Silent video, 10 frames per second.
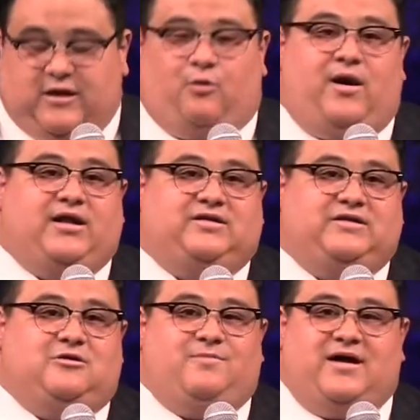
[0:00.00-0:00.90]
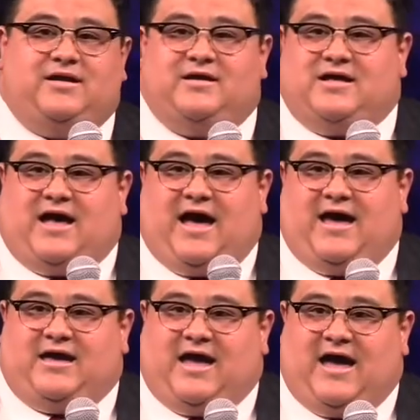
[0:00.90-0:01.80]
don't want to do, but
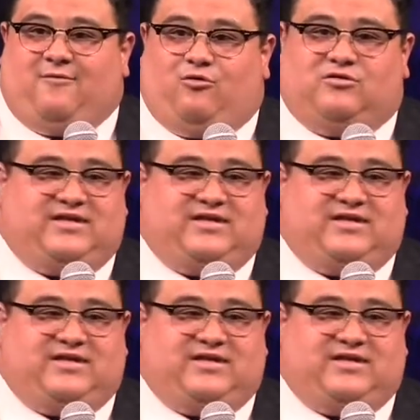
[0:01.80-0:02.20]
I will